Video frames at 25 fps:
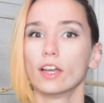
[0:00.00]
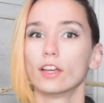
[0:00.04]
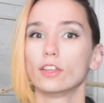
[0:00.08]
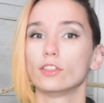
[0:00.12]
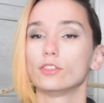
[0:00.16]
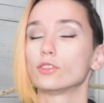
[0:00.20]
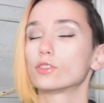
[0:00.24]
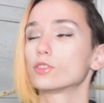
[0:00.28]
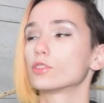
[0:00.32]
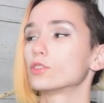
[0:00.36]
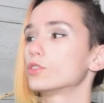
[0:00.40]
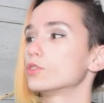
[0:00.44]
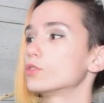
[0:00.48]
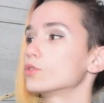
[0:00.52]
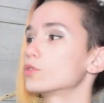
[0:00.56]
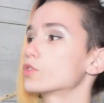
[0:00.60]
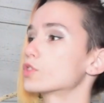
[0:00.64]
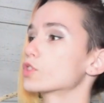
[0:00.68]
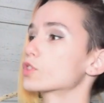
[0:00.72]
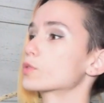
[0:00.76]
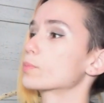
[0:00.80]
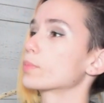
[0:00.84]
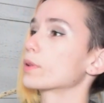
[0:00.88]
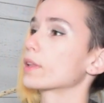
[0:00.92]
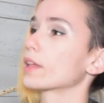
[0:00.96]
you could use
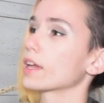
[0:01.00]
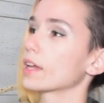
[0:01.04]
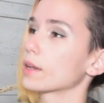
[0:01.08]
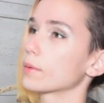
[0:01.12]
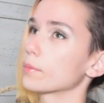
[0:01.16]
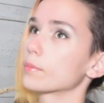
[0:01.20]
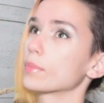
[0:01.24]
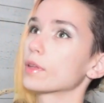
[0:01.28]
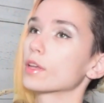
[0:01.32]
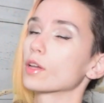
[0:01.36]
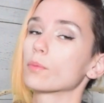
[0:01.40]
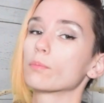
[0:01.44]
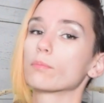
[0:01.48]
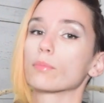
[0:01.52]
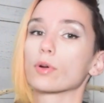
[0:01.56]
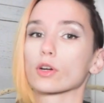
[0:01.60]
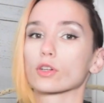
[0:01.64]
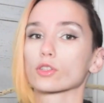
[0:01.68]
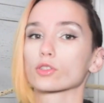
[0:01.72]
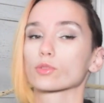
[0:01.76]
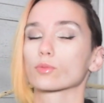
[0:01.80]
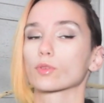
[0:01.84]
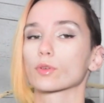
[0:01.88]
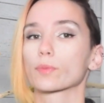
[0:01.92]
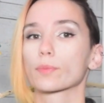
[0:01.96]
just plain big
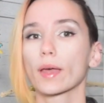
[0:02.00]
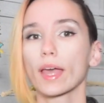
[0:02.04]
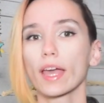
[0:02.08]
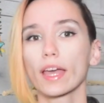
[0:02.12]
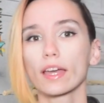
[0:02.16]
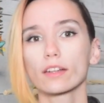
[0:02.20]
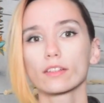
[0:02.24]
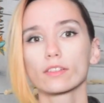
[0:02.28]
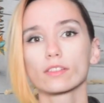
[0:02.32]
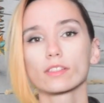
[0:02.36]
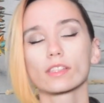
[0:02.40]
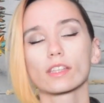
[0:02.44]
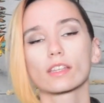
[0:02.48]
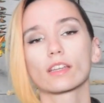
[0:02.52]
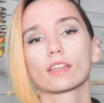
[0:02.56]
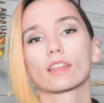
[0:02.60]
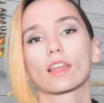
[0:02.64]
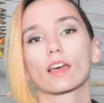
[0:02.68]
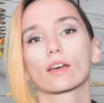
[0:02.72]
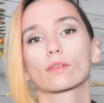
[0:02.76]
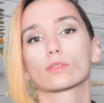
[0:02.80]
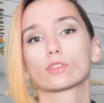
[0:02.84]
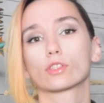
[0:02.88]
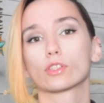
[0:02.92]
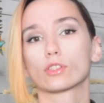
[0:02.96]
birchwood panels and
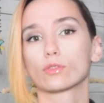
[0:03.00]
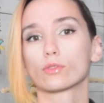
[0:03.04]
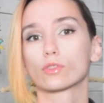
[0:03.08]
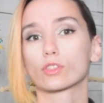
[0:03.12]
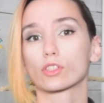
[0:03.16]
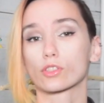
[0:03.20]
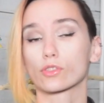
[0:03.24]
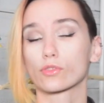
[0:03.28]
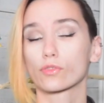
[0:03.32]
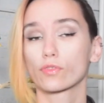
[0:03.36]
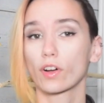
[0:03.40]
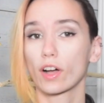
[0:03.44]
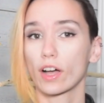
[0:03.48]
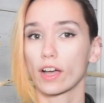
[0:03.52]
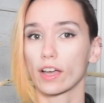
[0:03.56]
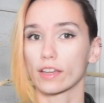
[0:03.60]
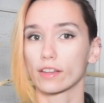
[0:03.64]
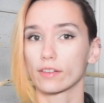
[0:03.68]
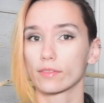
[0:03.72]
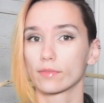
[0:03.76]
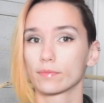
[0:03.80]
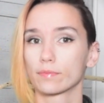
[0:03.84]
that would do just fine.